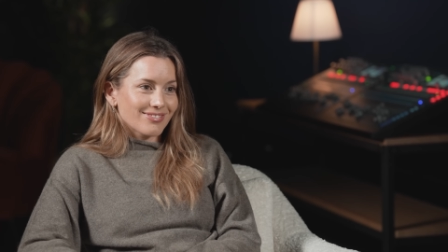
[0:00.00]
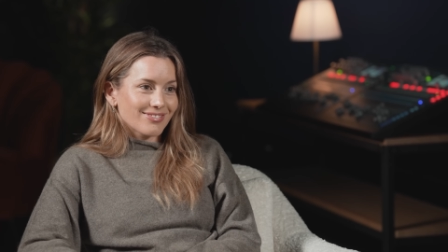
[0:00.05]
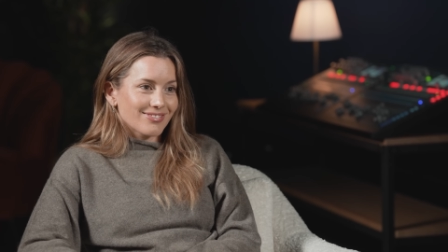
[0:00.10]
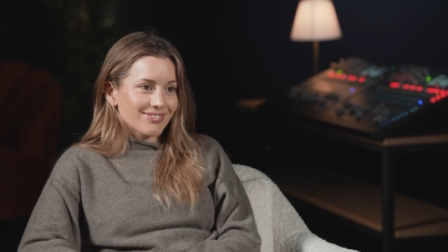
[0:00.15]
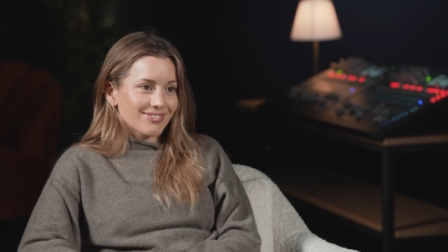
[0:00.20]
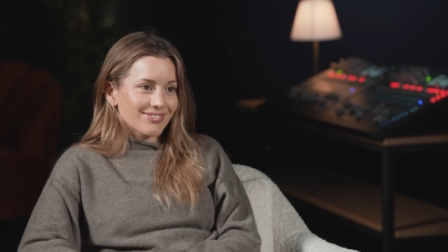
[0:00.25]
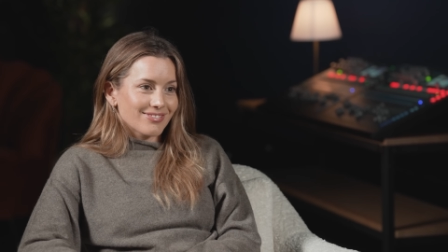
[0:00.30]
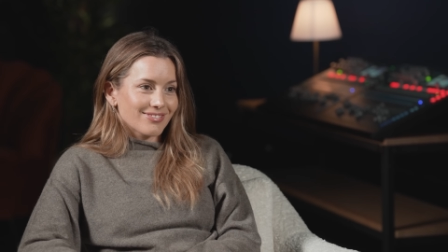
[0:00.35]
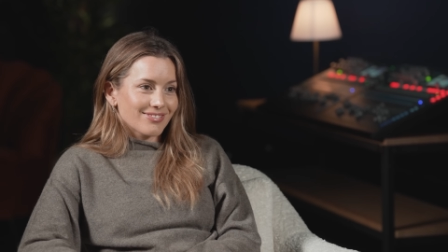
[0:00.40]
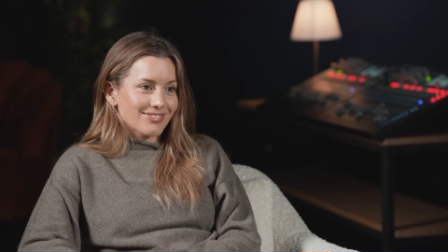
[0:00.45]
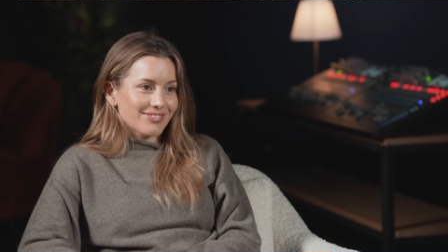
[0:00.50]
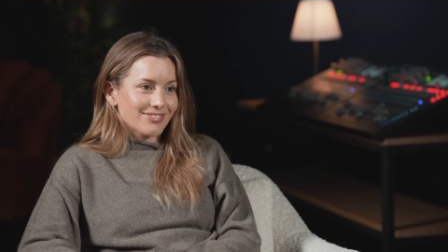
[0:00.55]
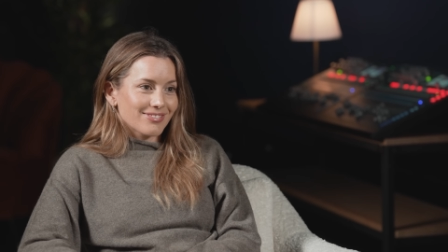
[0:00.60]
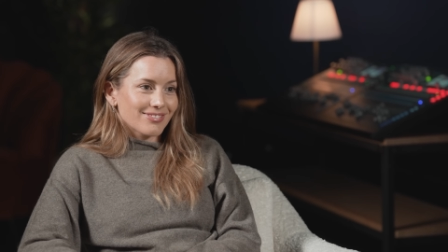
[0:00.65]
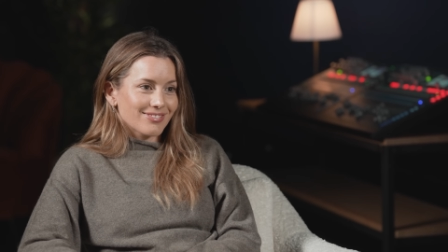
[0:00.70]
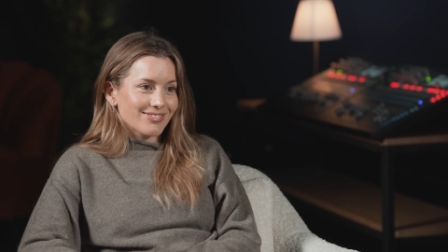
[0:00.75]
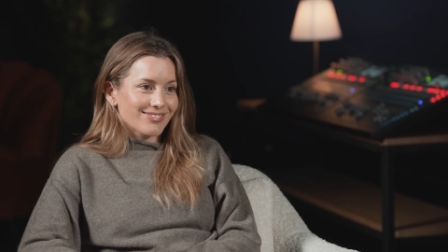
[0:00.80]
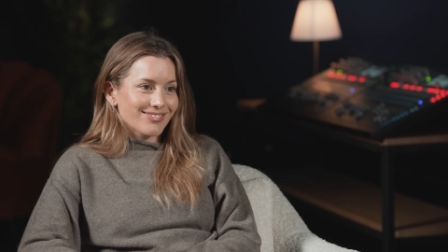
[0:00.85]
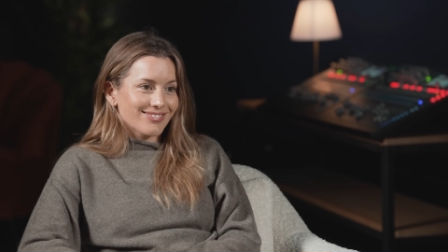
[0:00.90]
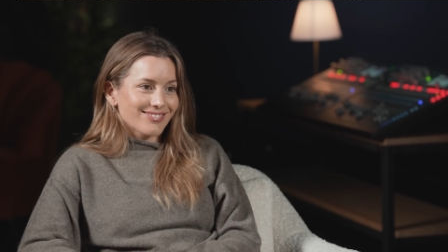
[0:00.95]
Any
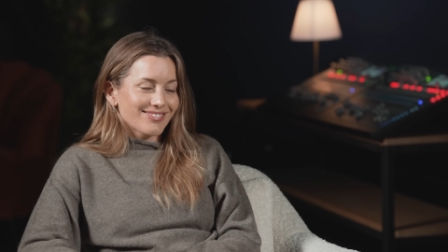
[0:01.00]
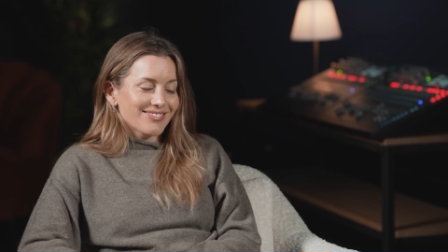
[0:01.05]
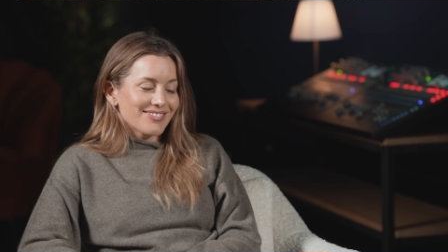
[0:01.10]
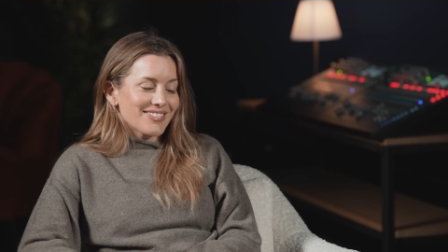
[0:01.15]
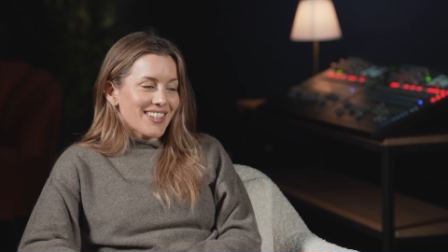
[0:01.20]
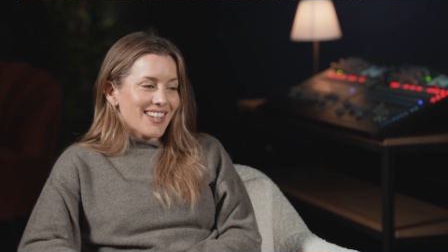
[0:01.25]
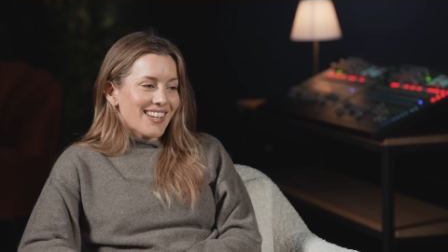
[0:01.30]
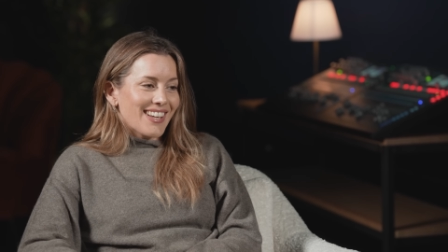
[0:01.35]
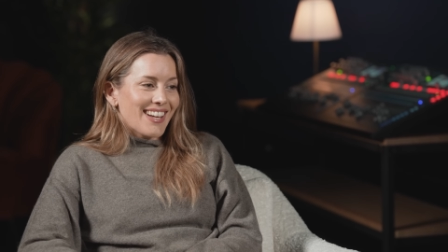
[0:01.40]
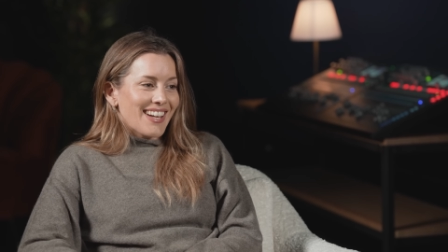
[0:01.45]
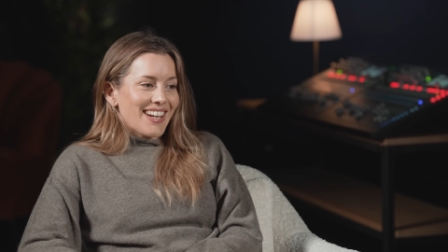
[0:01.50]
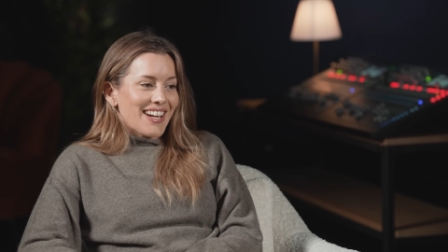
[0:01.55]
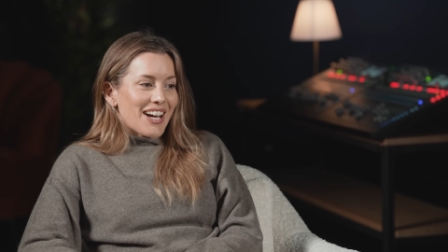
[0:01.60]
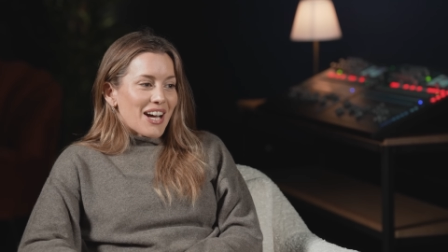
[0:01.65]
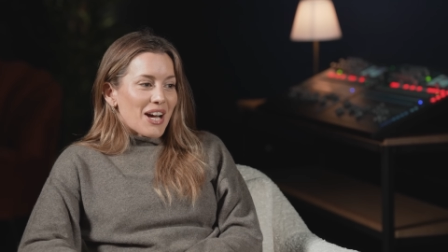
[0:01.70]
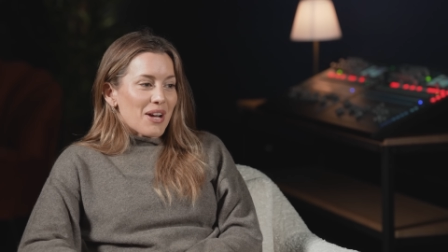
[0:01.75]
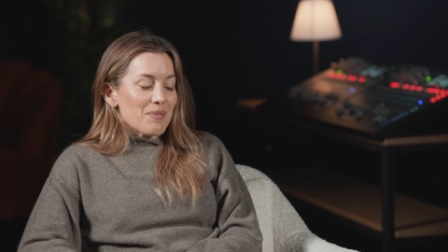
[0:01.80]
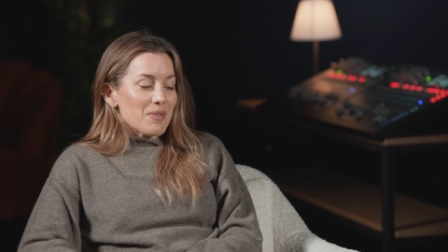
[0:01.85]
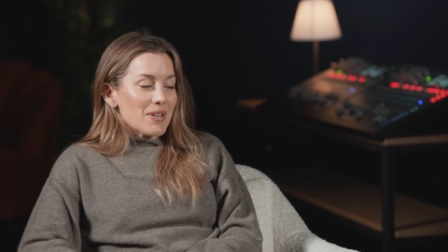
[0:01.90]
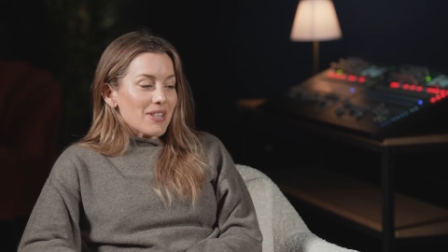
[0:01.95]
tips?
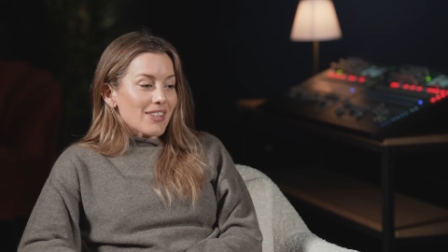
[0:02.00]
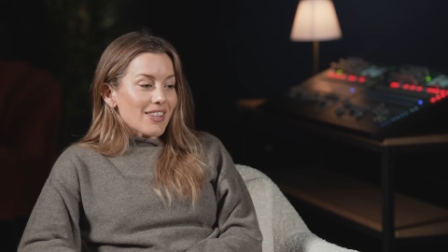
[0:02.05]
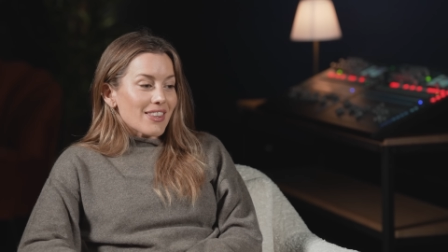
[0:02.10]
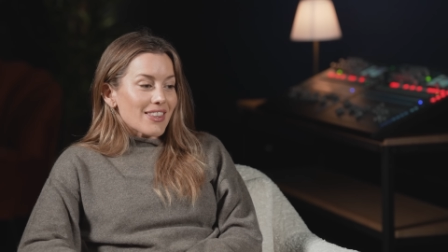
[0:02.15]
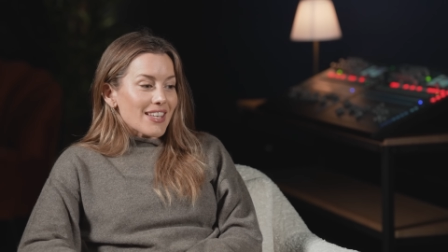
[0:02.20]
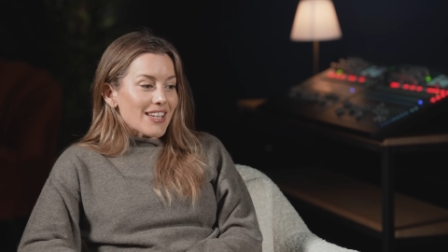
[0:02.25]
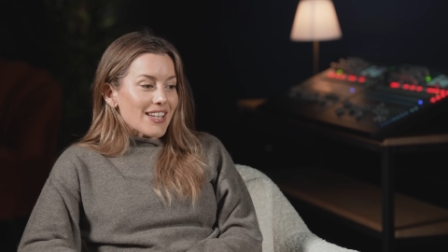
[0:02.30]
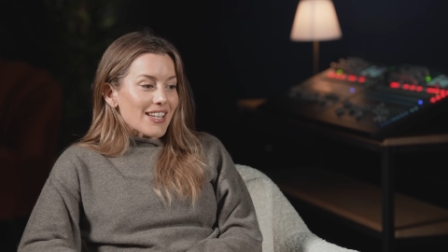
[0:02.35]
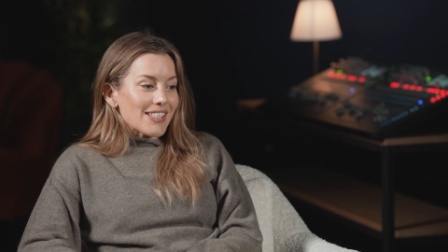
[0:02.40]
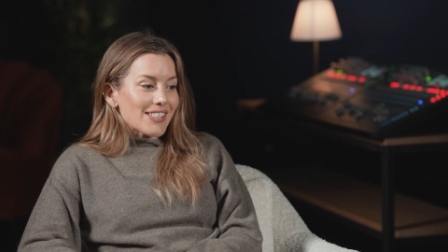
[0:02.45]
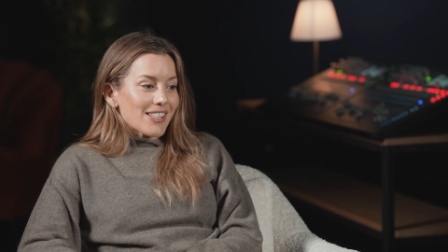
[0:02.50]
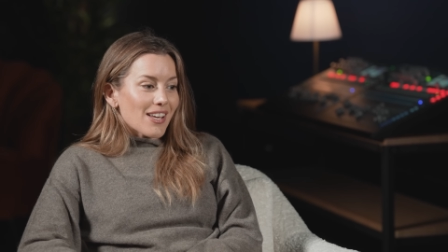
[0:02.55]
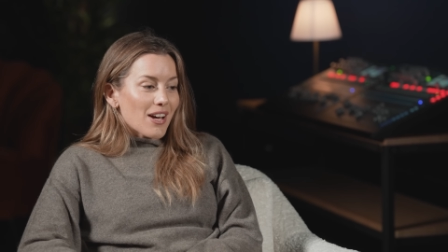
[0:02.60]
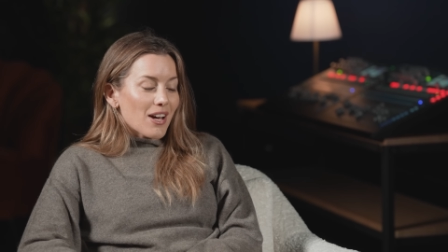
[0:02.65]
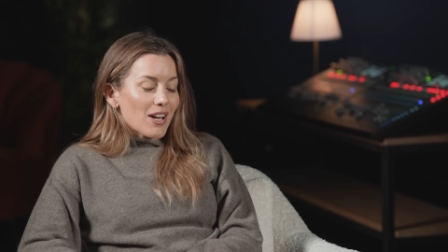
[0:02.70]
I mean, the thing is,